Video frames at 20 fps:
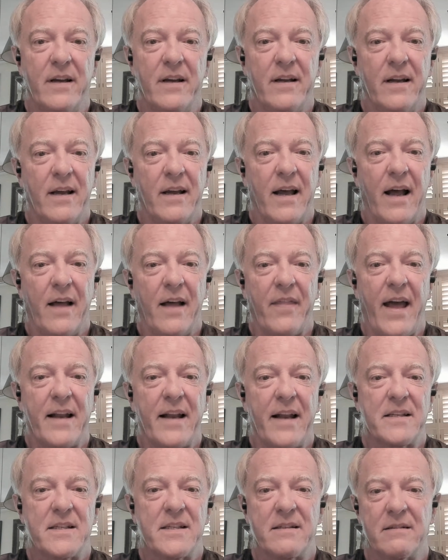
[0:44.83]
And
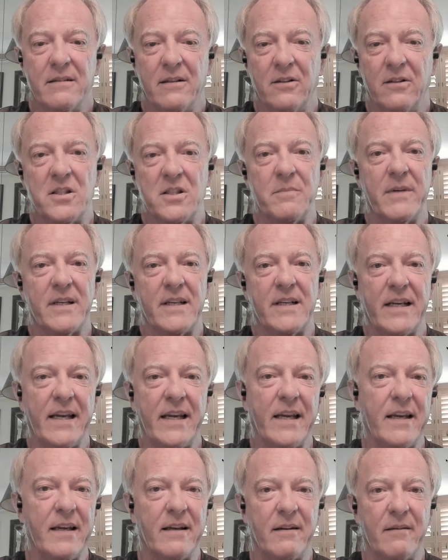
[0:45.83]
that's
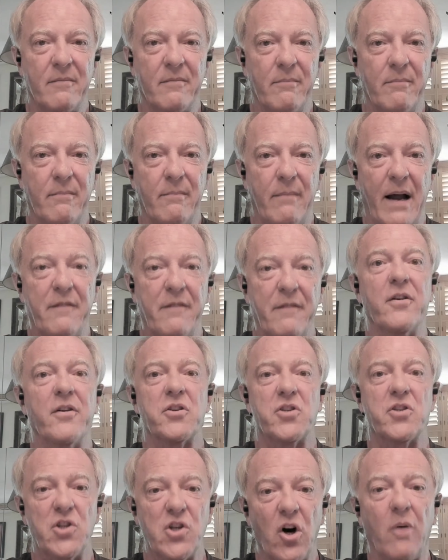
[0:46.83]
ultimately my
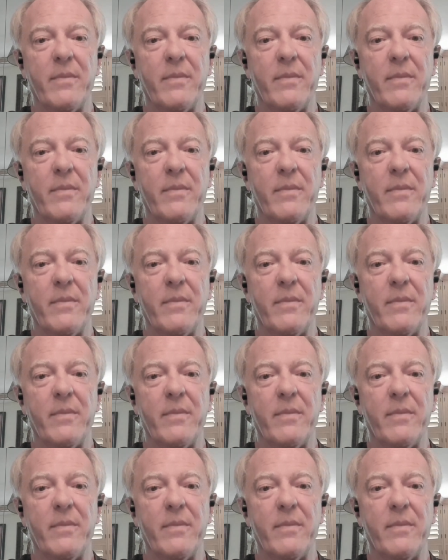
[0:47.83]
first job in